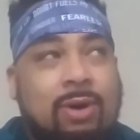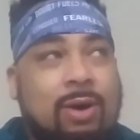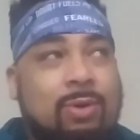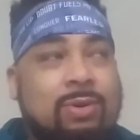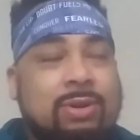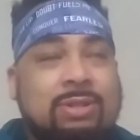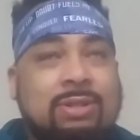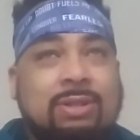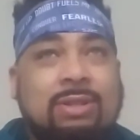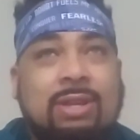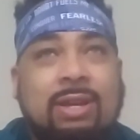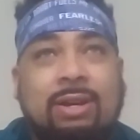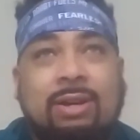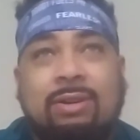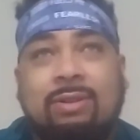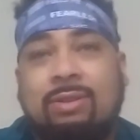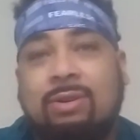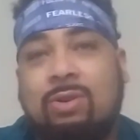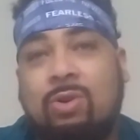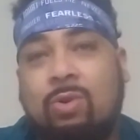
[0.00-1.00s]
I wasn't
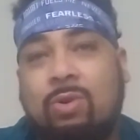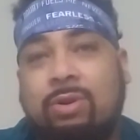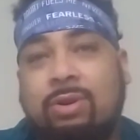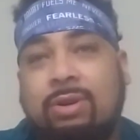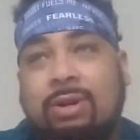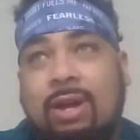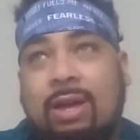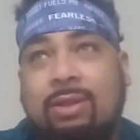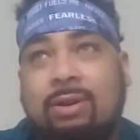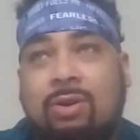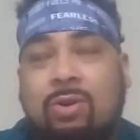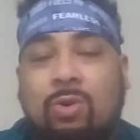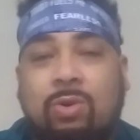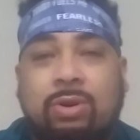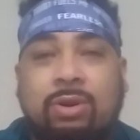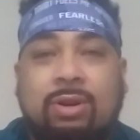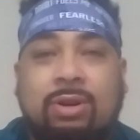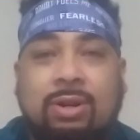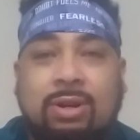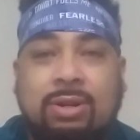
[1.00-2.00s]
thinking of the corner. Now, the
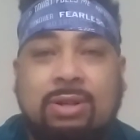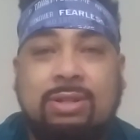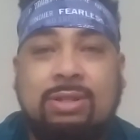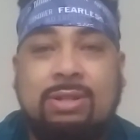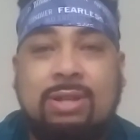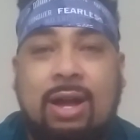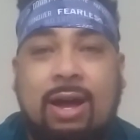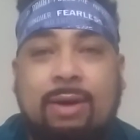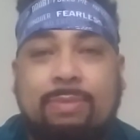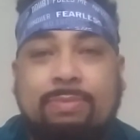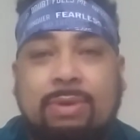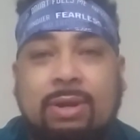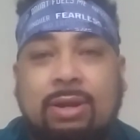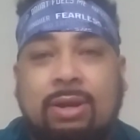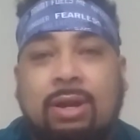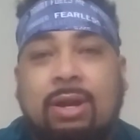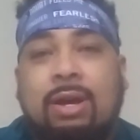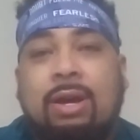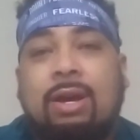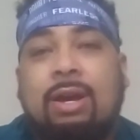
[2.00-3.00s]
corner could have stopped it.